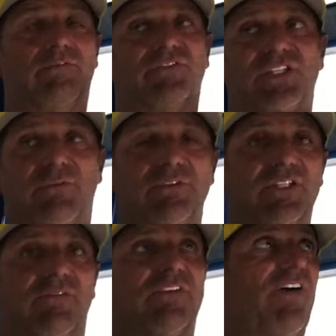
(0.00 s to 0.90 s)

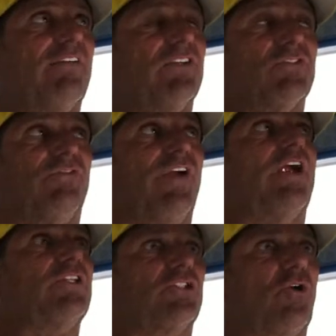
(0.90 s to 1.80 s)
7075 is
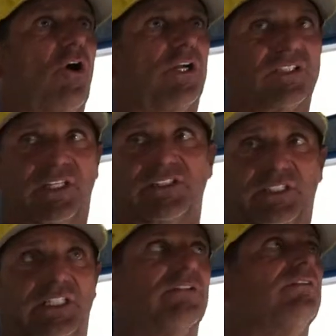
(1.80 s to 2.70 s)
very strong, it's like
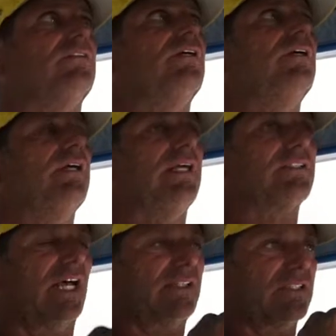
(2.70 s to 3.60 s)
steel,
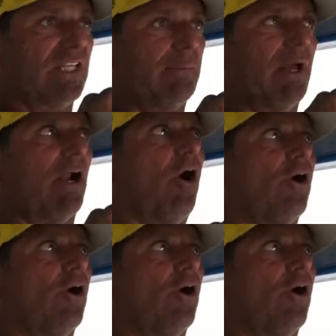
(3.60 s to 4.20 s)
it's got the same kind of